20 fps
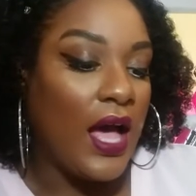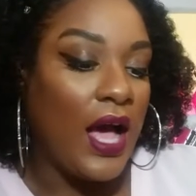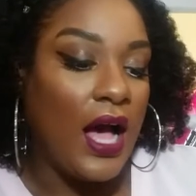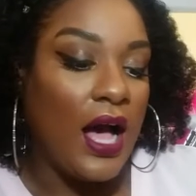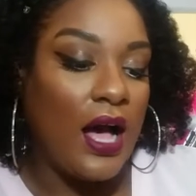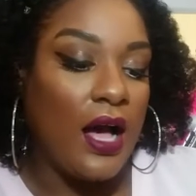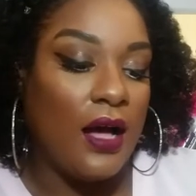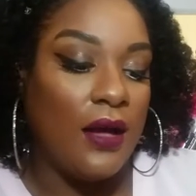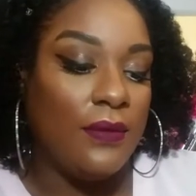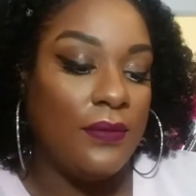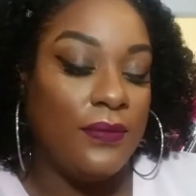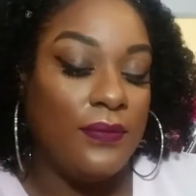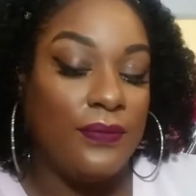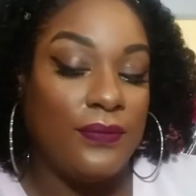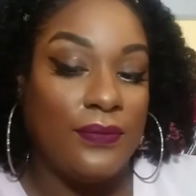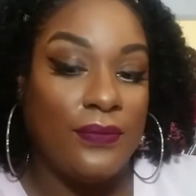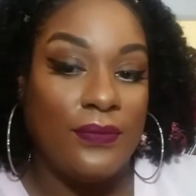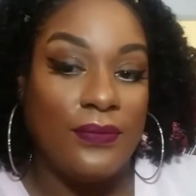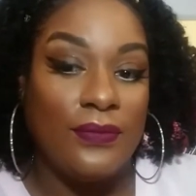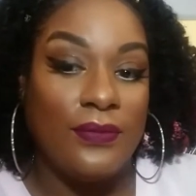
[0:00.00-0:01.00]

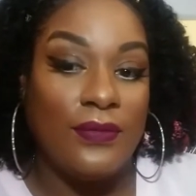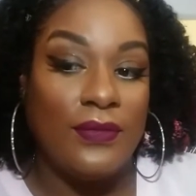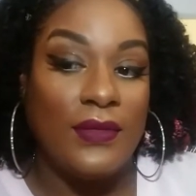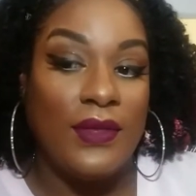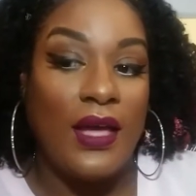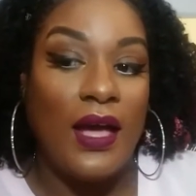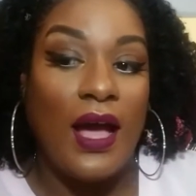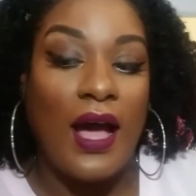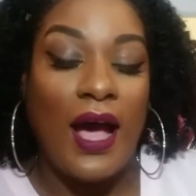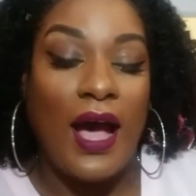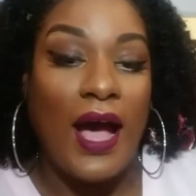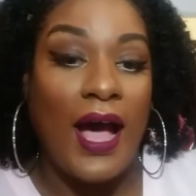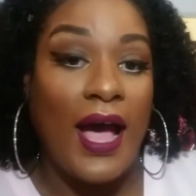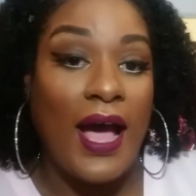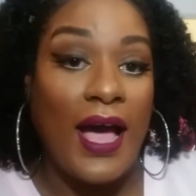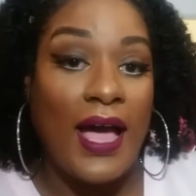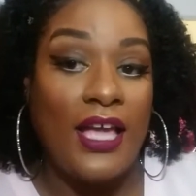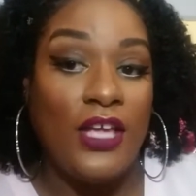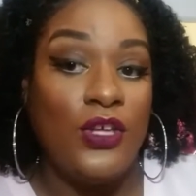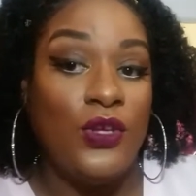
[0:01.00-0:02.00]

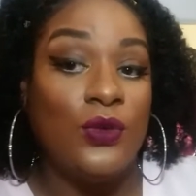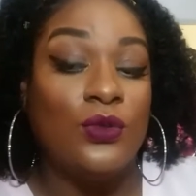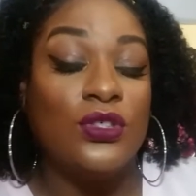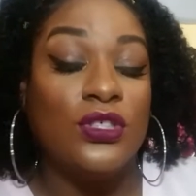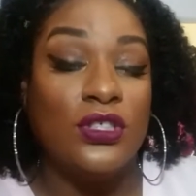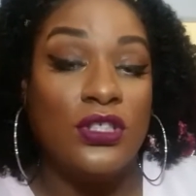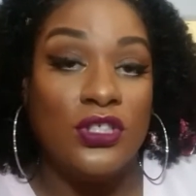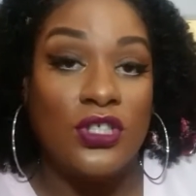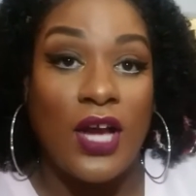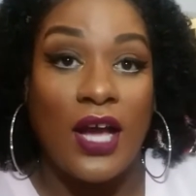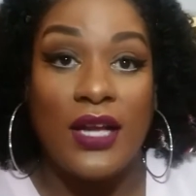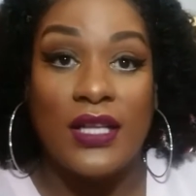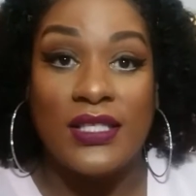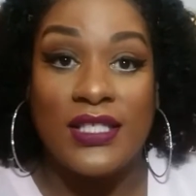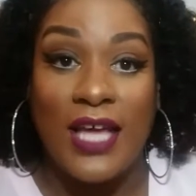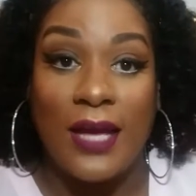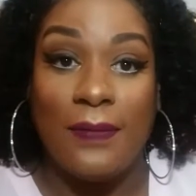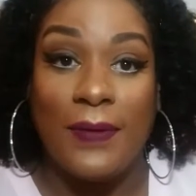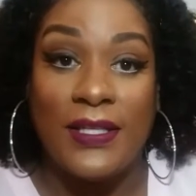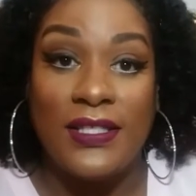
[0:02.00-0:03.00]
I usually try to
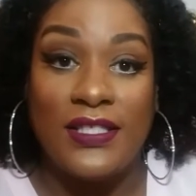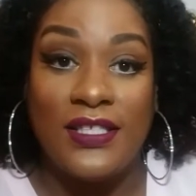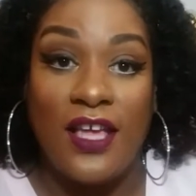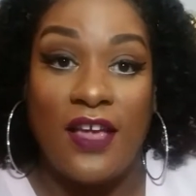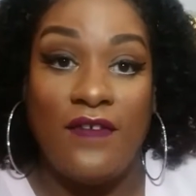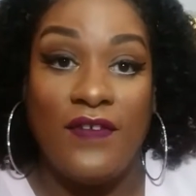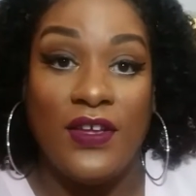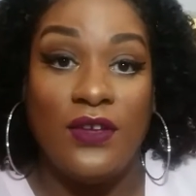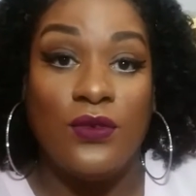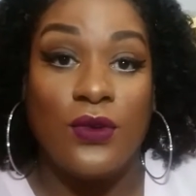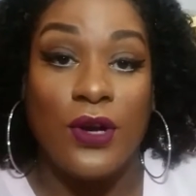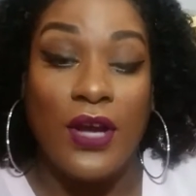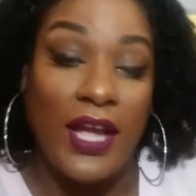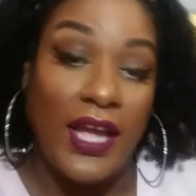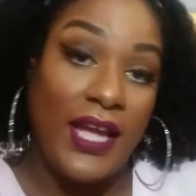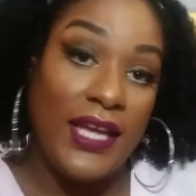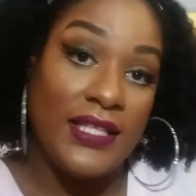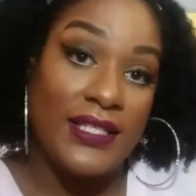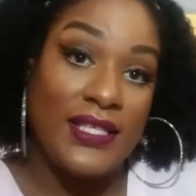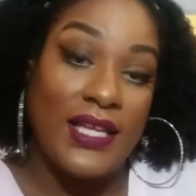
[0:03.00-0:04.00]
stop at 7 or
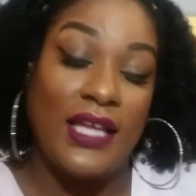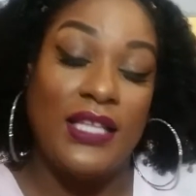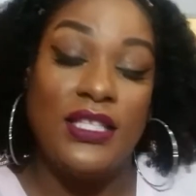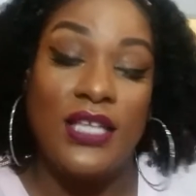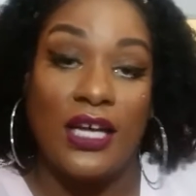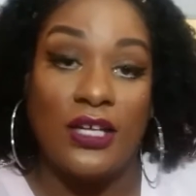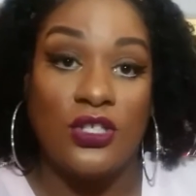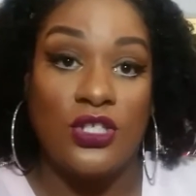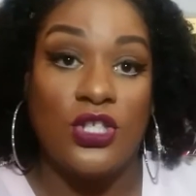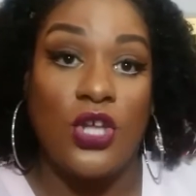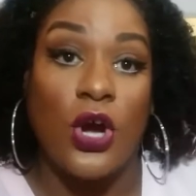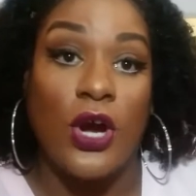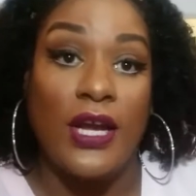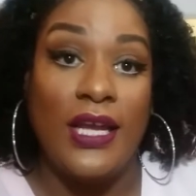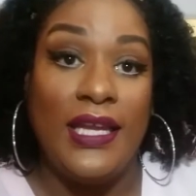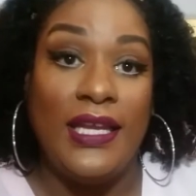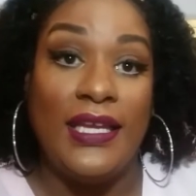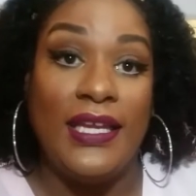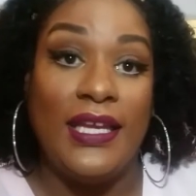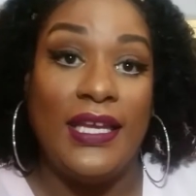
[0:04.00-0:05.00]
8, and I'll
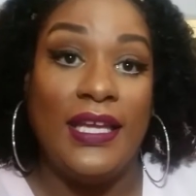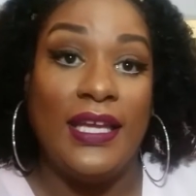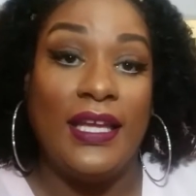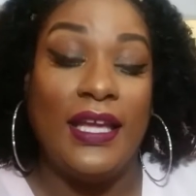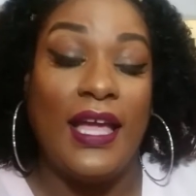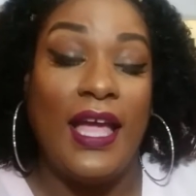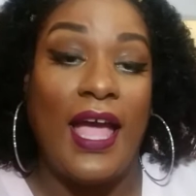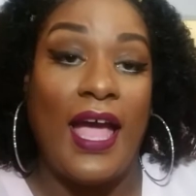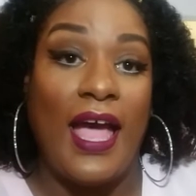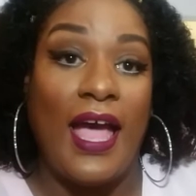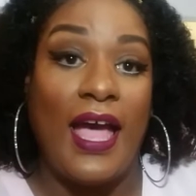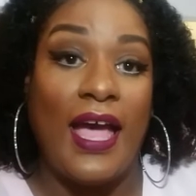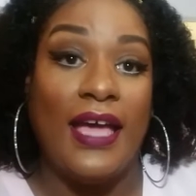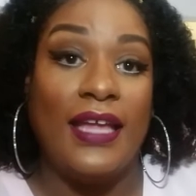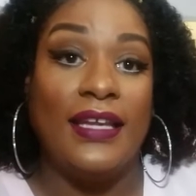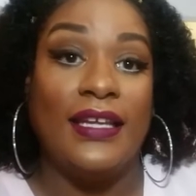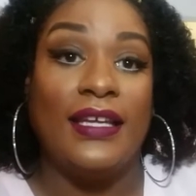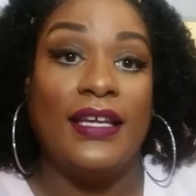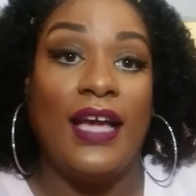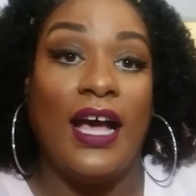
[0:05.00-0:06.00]
start eating
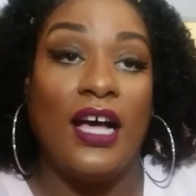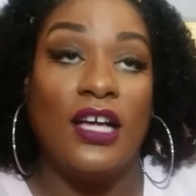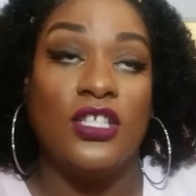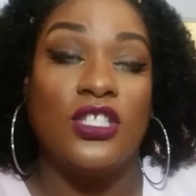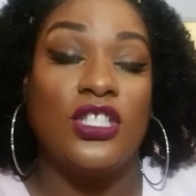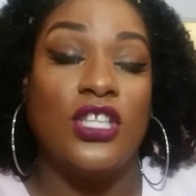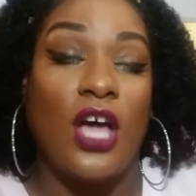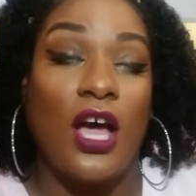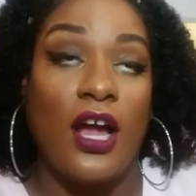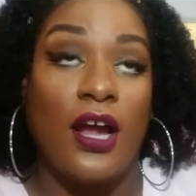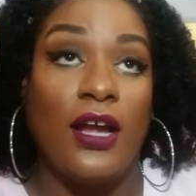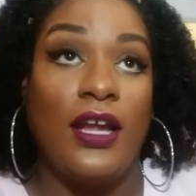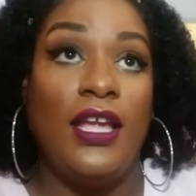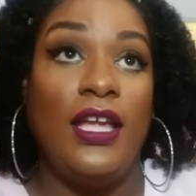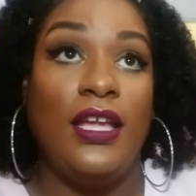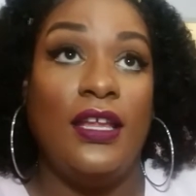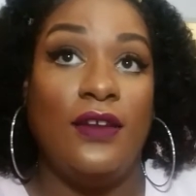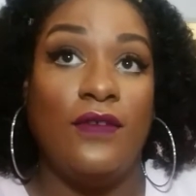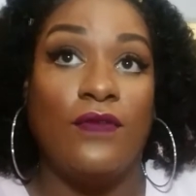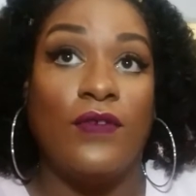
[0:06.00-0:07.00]
at, I'll start
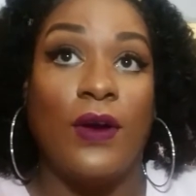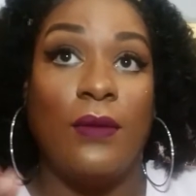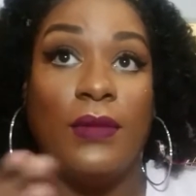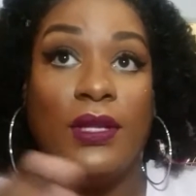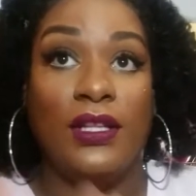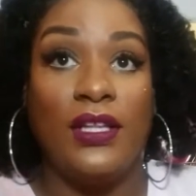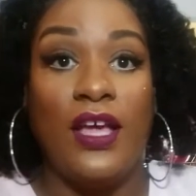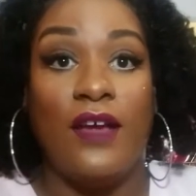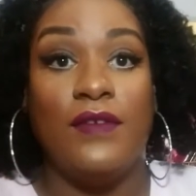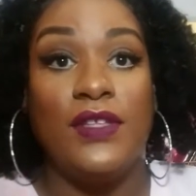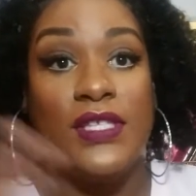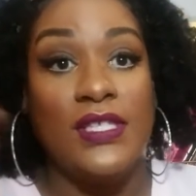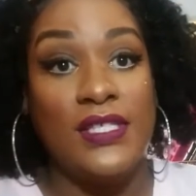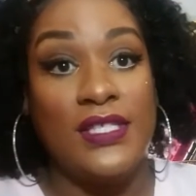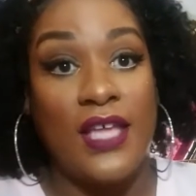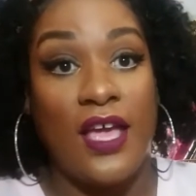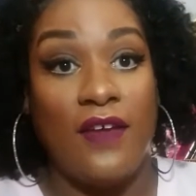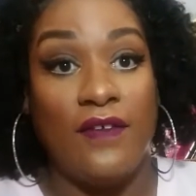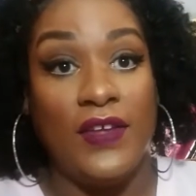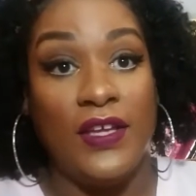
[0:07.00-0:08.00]
eating from 11 to
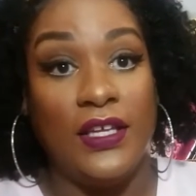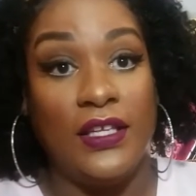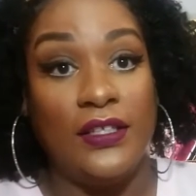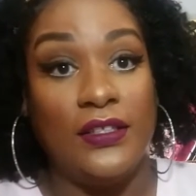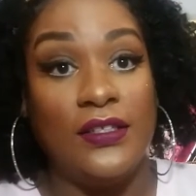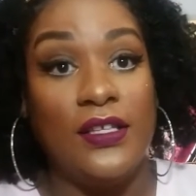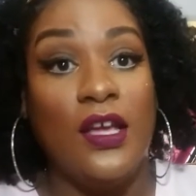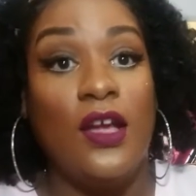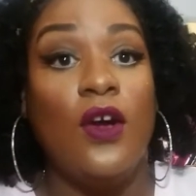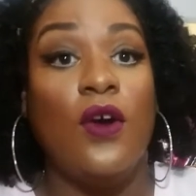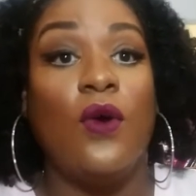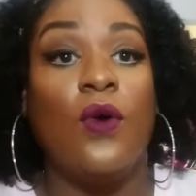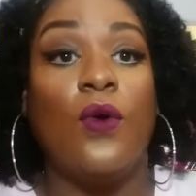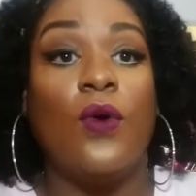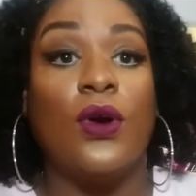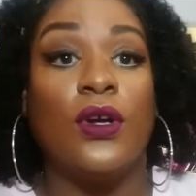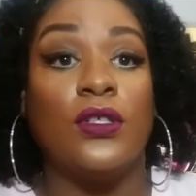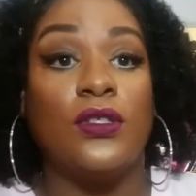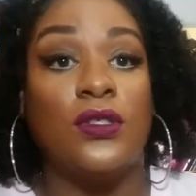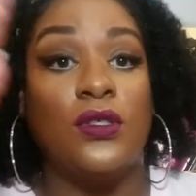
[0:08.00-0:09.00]
7
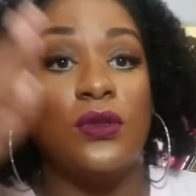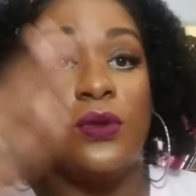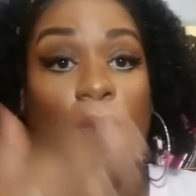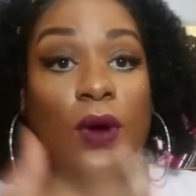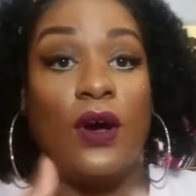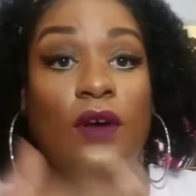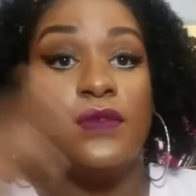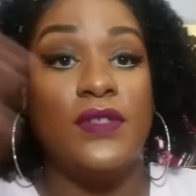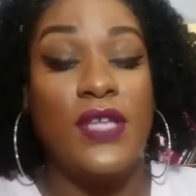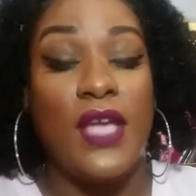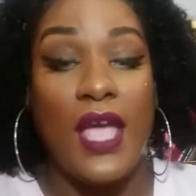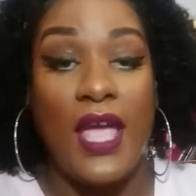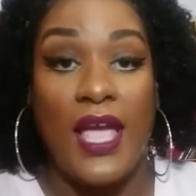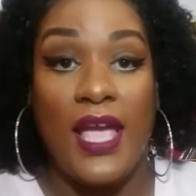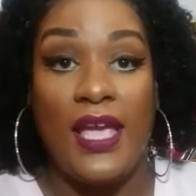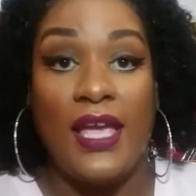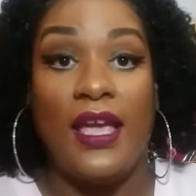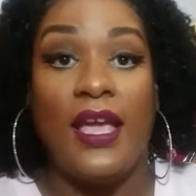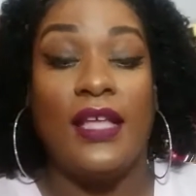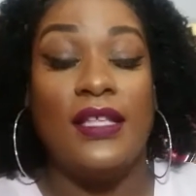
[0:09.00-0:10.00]
or 12 to
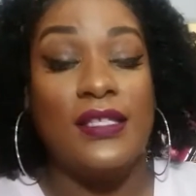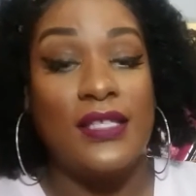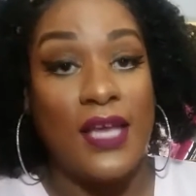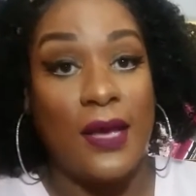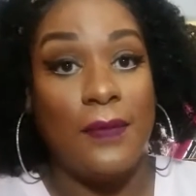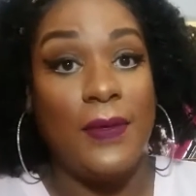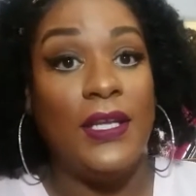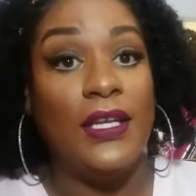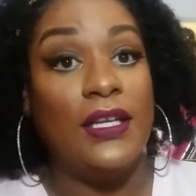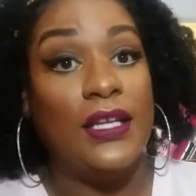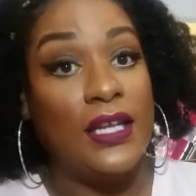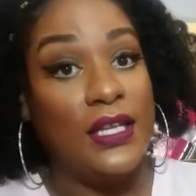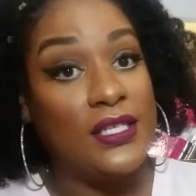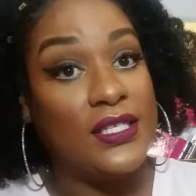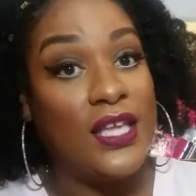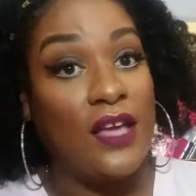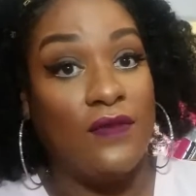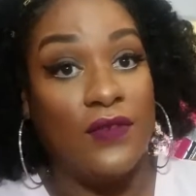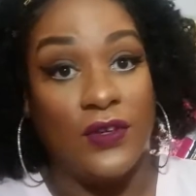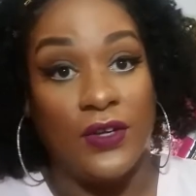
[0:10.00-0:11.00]
8 and stop eating
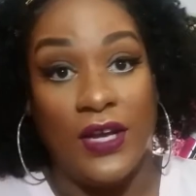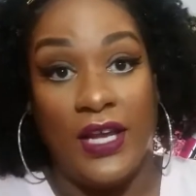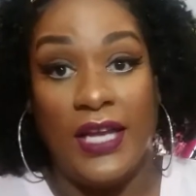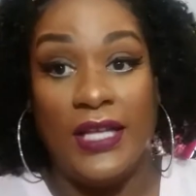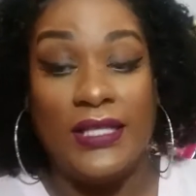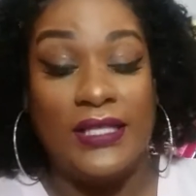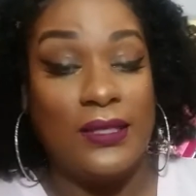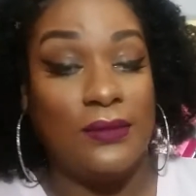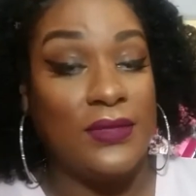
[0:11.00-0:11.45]
at 7 or 8.